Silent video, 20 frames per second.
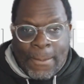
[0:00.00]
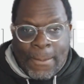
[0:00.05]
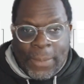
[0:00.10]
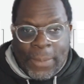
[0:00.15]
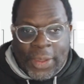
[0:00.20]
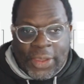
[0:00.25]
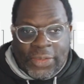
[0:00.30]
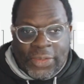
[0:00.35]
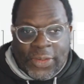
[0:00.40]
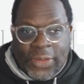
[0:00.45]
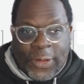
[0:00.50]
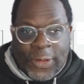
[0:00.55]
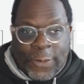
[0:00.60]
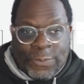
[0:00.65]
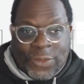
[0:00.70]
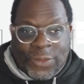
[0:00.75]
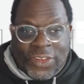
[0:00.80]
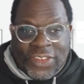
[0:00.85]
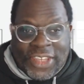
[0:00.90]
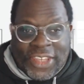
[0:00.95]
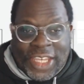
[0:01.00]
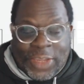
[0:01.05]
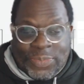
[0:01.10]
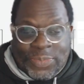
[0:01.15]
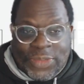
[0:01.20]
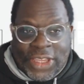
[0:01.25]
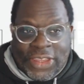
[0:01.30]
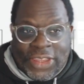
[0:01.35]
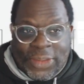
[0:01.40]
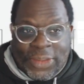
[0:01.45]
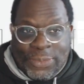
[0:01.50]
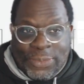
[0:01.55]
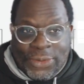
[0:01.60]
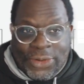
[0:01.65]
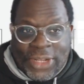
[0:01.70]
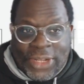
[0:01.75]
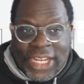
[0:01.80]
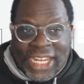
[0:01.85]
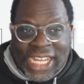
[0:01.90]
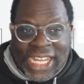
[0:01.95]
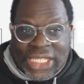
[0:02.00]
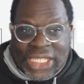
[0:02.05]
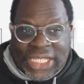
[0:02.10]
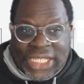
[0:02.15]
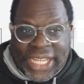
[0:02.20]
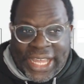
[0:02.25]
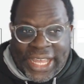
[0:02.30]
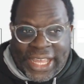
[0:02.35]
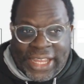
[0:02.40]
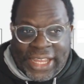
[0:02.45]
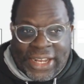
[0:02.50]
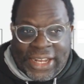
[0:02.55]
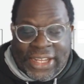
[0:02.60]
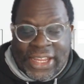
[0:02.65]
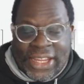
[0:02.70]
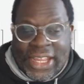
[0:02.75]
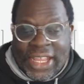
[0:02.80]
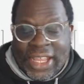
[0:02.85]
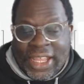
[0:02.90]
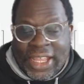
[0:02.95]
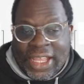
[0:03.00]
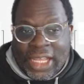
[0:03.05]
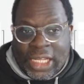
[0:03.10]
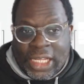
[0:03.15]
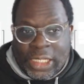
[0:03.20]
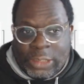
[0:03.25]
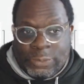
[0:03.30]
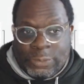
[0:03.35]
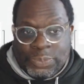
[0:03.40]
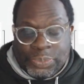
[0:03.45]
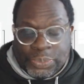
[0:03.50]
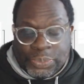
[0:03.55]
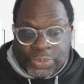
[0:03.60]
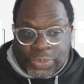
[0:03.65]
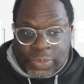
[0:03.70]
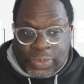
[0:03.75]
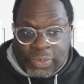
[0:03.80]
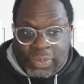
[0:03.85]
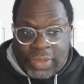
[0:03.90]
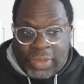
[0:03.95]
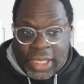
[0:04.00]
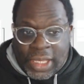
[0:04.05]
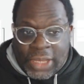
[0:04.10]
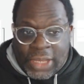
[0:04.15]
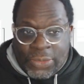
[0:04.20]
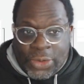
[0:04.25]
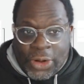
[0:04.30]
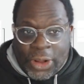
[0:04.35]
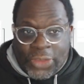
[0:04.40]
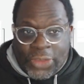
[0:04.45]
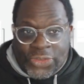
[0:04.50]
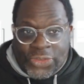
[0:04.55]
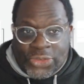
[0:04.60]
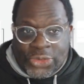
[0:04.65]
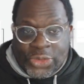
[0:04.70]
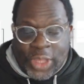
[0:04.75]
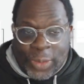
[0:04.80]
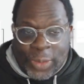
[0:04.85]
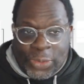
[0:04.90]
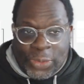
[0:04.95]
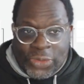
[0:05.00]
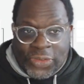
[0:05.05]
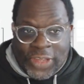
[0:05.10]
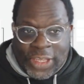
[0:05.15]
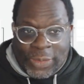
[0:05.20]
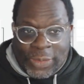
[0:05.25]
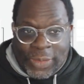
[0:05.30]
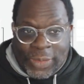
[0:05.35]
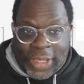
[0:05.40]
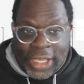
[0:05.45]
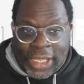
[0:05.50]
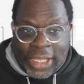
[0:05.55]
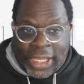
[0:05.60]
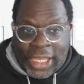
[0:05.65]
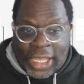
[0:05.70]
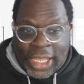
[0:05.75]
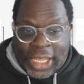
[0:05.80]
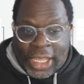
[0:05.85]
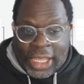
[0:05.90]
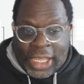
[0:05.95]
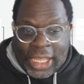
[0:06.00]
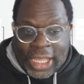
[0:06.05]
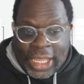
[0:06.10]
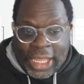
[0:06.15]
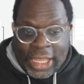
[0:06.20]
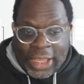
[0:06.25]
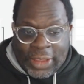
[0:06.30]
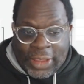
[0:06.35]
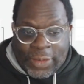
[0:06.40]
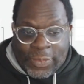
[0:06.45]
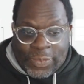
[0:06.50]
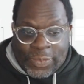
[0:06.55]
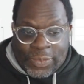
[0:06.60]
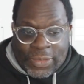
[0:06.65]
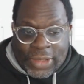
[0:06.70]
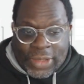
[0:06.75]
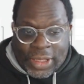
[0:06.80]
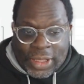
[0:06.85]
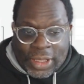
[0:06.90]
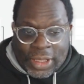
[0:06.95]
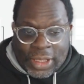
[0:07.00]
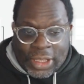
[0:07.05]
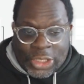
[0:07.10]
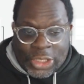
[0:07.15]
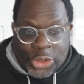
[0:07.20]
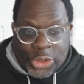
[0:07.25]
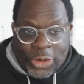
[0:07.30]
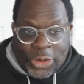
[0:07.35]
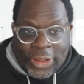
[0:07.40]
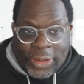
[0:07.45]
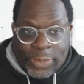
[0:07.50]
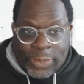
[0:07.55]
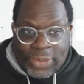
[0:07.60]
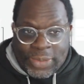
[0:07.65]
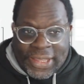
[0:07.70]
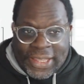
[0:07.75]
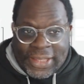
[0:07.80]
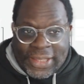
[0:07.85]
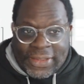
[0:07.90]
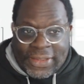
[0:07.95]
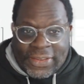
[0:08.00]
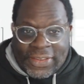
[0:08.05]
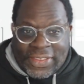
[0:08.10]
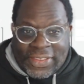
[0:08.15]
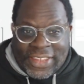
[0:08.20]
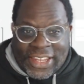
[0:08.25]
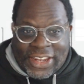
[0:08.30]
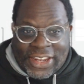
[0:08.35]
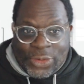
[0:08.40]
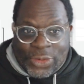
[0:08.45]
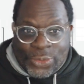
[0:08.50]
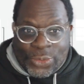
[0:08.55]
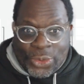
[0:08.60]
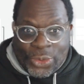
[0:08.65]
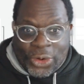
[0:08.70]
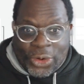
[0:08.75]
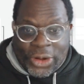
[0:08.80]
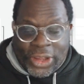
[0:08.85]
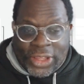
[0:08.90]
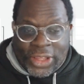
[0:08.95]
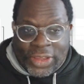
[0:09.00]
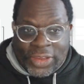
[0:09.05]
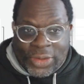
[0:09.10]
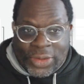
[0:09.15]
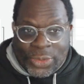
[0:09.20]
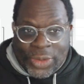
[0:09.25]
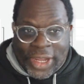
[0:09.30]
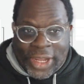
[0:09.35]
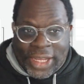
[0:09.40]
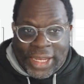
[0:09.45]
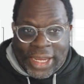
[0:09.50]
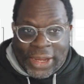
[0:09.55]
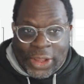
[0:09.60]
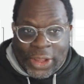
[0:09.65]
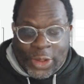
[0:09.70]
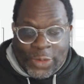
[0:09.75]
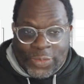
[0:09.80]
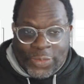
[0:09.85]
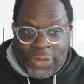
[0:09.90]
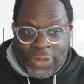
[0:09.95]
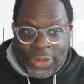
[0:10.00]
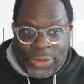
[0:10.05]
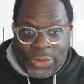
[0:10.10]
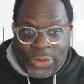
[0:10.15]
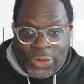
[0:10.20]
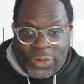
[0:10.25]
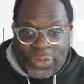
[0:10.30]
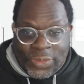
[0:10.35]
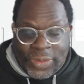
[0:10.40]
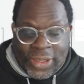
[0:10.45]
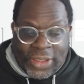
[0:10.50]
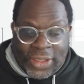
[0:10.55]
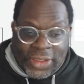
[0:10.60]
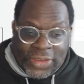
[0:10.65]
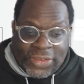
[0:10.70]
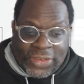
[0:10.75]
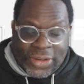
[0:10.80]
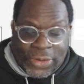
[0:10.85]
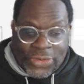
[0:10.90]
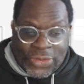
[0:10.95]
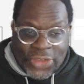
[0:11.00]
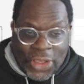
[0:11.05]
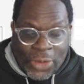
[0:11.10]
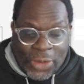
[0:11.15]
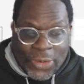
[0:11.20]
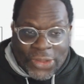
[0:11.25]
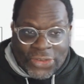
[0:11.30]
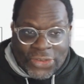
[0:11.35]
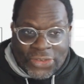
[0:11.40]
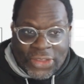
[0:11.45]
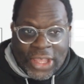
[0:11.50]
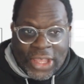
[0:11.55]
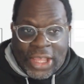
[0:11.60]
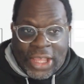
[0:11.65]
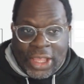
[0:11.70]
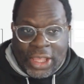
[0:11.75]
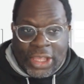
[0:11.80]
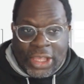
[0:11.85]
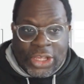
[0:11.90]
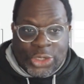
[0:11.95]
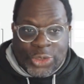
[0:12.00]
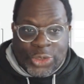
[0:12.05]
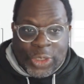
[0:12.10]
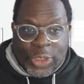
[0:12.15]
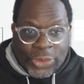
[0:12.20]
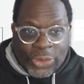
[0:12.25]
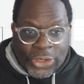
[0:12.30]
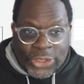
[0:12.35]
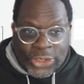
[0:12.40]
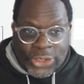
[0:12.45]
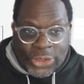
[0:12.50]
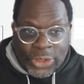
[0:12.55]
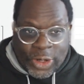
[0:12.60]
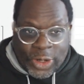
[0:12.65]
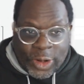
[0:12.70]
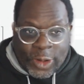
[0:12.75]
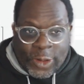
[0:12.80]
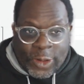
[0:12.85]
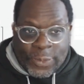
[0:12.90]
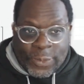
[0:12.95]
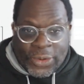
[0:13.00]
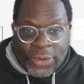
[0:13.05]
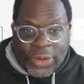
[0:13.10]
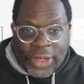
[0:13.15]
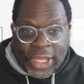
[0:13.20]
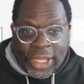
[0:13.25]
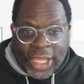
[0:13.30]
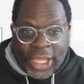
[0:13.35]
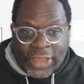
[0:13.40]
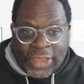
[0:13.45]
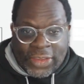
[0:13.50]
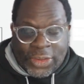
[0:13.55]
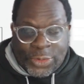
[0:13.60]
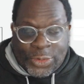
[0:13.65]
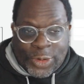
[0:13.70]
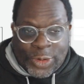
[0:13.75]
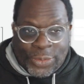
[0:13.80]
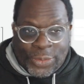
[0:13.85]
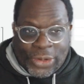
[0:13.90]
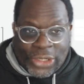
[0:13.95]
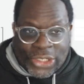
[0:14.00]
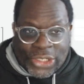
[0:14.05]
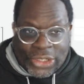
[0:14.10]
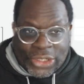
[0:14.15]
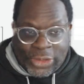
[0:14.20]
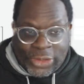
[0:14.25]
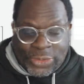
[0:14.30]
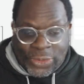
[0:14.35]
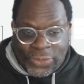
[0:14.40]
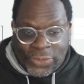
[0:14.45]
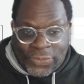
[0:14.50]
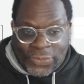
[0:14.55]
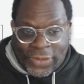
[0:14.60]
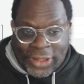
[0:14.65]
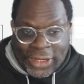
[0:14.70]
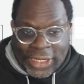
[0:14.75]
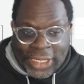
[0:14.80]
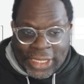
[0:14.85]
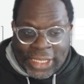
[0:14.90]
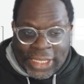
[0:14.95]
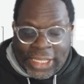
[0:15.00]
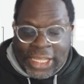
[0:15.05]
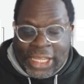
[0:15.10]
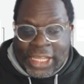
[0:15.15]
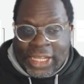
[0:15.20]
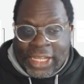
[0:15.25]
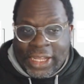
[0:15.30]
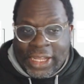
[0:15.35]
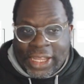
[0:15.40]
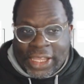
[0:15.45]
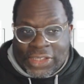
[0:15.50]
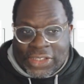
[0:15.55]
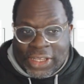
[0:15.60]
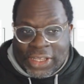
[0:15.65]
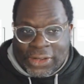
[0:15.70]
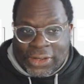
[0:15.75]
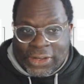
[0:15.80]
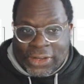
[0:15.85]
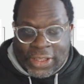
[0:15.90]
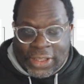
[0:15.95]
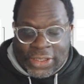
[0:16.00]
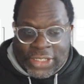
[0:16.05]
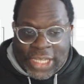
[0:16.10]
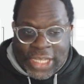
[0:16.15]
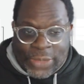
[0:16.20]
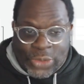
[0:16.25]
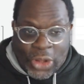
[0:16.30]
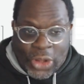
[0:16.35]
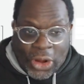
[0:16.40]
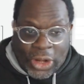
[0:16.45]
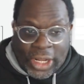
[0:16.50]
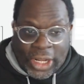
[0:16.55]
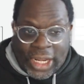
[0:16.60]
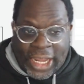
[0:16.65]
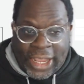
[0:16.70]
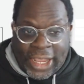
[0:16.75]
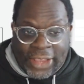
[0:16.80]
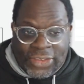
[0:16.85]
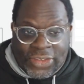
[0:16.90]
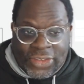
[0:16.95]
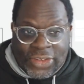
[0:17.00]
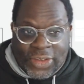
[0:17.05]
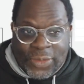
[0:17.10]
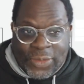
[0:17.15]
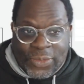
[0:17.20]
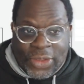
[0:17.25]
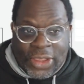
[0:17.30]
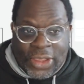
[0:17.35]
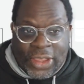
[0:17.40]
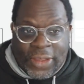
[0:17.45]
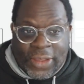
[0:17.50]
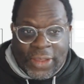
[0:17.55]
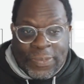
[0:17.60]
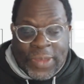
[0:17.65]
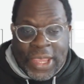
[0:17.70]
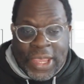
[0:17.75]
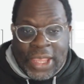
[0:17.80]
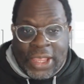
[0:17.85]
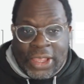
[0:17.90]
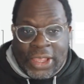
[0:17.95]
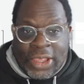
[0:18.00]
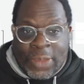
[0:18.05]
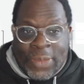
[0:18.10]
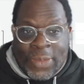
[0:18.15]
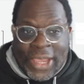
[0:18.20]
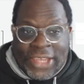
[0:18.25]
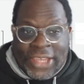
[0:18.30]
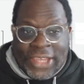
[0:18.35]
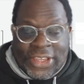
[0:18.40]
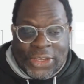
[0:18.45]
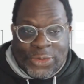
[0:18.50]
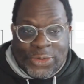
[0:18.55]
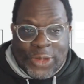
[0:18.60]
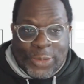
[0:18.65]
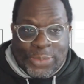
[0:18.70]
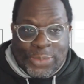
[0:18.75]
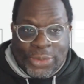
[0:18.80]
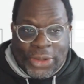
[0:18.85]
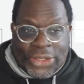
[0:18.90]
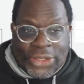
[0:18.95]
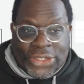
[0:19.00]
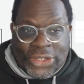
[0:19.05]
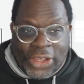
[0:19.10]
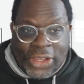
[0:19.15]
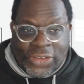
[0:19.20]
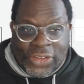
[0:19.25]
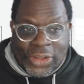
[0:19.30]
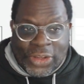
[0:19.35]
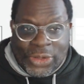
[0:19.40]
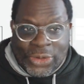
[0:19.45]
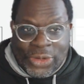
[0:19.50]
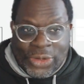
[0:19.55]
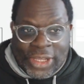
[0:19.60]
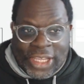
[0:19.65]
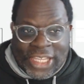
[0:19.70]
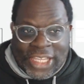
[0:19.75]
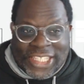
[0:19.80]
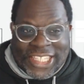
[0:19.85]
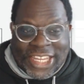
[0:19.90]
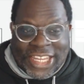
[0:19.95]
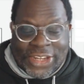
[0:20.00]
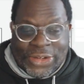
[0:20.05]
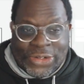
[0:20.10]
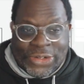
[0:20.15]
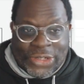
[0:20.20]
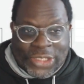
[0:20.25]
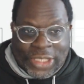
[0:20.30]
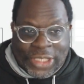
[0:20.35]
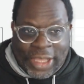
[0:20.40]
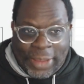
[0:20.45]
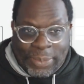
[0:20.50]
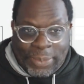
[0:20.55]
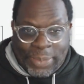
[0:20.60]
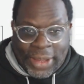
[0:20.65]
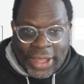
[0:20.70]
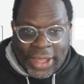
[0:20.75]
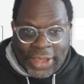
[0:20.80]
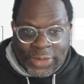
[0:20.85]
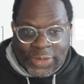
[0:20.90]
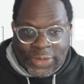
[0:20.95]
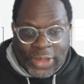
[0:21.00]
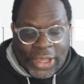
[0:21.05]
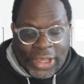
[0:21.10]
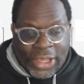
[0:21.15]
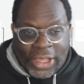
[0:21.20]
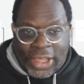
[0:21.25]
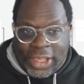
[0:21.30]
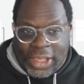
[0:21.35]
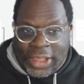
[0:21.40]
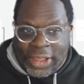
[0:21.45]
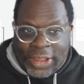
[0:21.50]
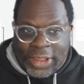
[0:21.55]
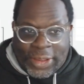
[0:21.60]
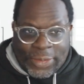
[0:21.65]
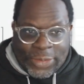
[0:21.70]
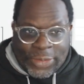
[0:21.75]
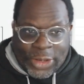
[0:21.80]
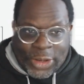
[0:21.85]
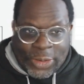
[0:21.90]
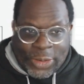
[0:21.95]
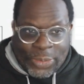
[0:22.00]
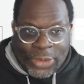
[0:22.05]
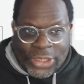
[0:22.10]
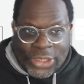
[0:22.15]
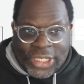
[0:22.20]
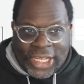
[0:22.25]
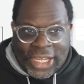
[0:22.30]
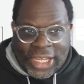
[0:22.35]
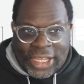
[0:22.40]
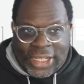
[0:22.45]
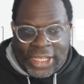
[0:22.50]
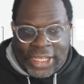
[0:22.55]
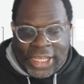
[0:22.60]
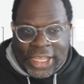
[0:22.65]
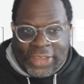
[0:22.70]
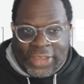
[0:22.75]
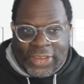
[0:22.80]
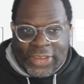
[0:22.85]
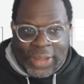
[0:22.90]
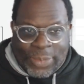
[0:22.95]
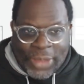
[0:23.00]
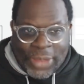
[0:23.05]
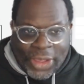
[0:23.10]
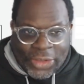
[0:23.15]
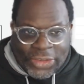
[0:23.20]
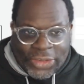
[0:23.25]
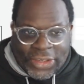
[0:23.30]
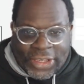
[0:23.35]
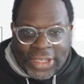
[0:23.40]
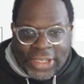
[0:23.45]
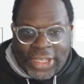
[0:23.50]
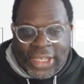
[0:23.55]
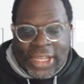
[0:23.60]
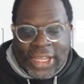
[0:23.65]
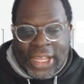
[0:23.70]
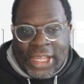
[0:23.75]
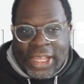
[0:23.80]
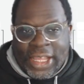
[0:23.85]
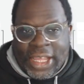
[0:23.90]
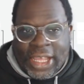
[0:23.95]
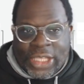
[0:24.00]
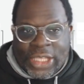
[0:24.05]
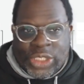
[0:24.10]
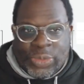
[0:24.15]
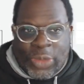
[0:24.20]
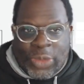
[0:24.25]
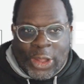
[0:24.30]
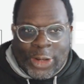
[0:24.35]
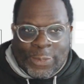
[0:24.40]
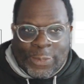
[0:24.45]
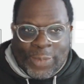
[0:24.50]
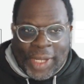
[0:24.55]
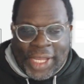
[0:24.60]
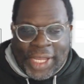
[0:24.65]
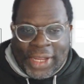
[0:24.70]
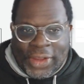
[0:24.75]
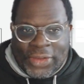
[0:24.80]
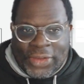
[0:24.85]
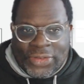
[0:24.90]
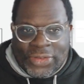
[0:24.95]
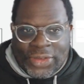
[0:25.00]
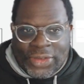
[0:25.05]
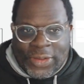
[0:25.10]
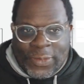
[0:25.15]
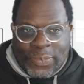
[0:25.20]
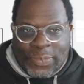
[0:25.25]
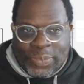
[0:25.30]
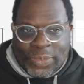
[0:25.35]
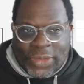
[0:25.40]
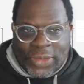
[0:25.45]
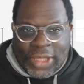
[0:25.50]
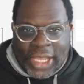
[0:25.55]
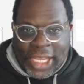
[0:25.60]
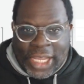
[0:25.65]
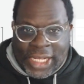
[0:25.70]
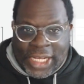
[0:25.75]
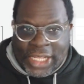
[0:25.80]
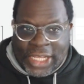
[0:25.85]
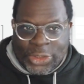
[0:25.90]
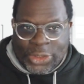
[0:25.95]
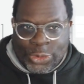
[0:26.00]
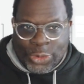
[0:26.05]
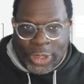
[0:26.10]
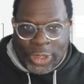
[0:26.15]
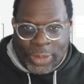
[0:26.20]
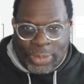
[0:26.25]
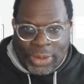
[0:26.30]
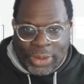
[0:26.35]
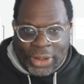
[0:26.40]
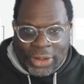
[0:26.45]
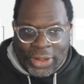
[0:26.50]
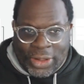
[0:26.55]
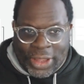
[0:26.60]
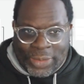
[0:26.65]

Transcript: But um, the scheme that the Brooklyn Nets had um, in regards to double teaming, um, uh, Joel Embiid didn't work the way they hoped it would because there was always a three point shooter open and the three point shots were falling. Like I said, G- uh, James Harden had some um, amazing three point shots, including his signature step backs. Um, you know, but you had the Anthony Melton and some other players um, hitting the three ball.